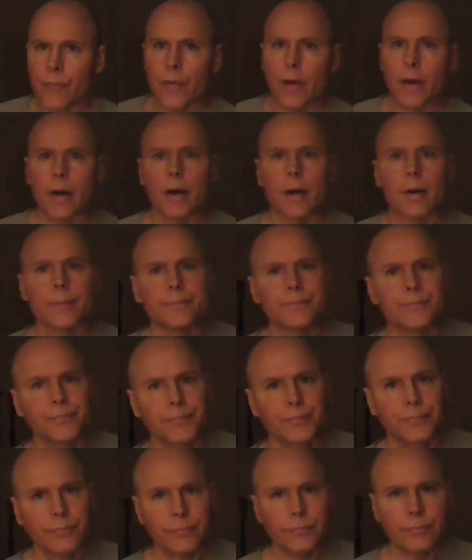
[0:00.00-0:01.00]

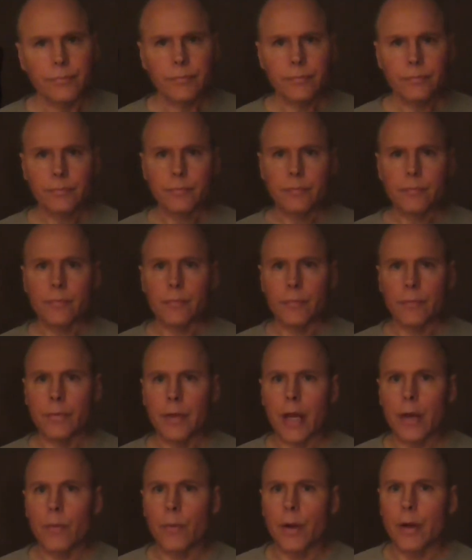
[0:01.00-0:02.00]

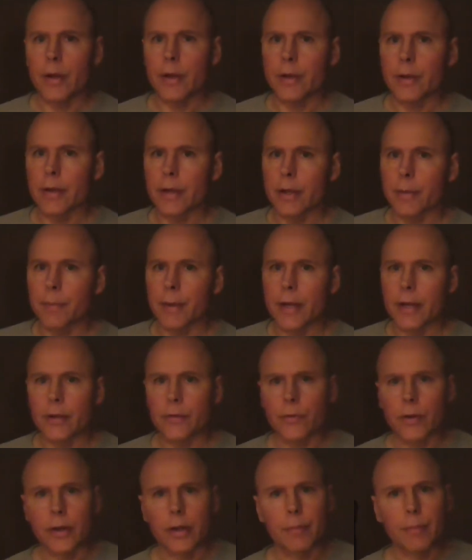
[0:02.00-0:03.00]
not wanting to get
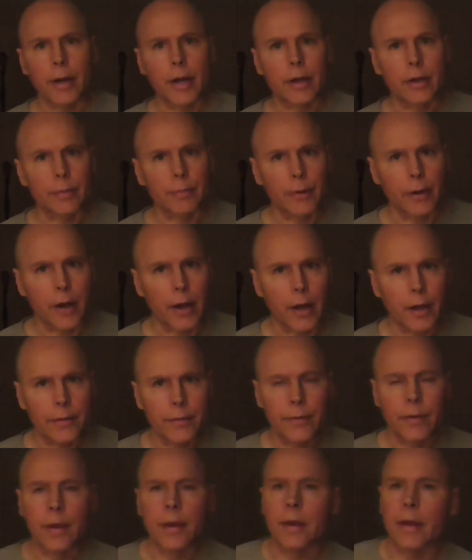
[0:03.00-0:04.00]
penetrated by her
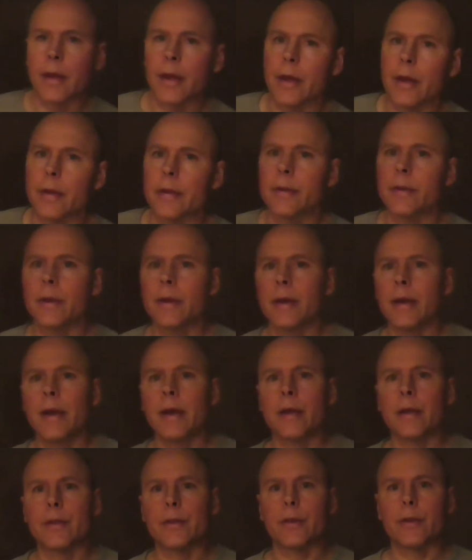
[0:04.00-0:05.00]
boss, and
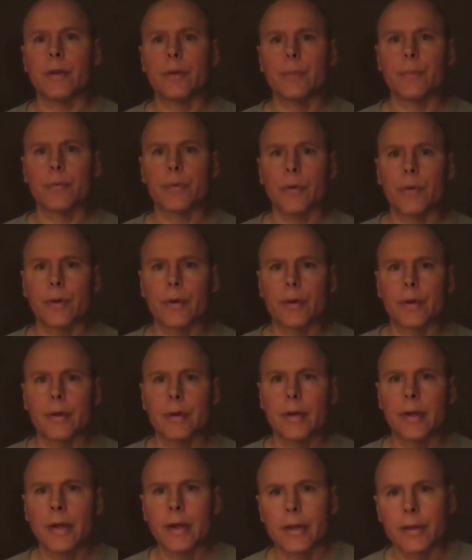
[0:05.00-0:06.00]
the
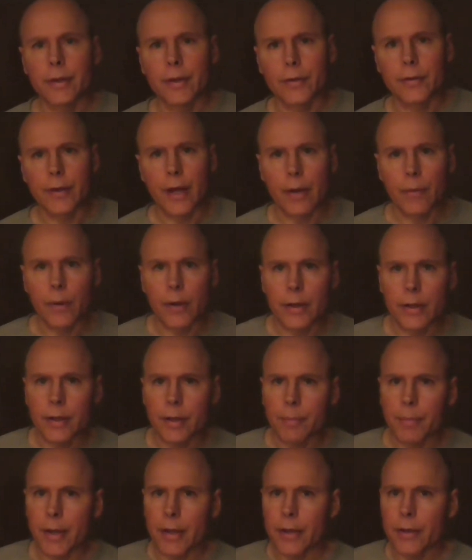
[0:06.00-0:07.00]
employee that does not want to
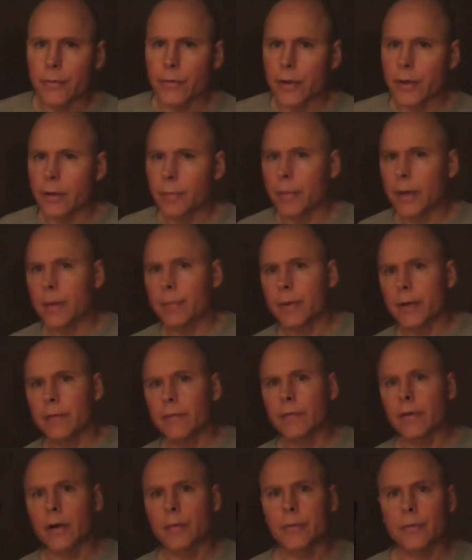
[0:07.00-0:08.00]
get penetrated by Big
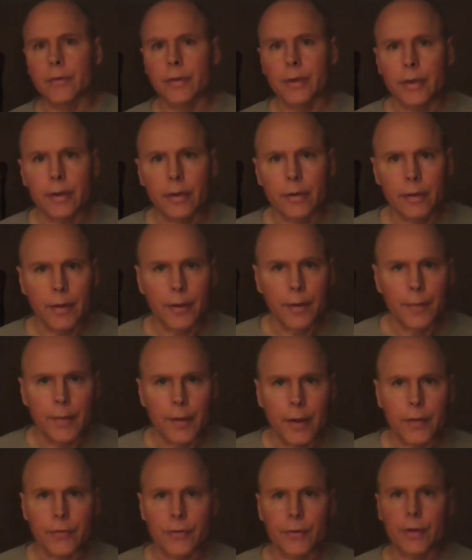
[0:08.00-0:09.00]
Pharma's needle.
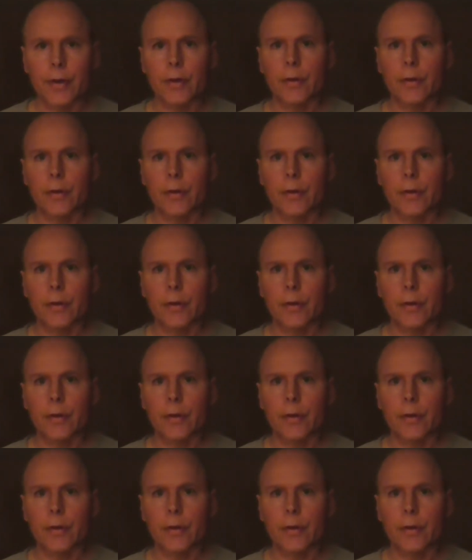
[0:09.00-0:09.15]
It's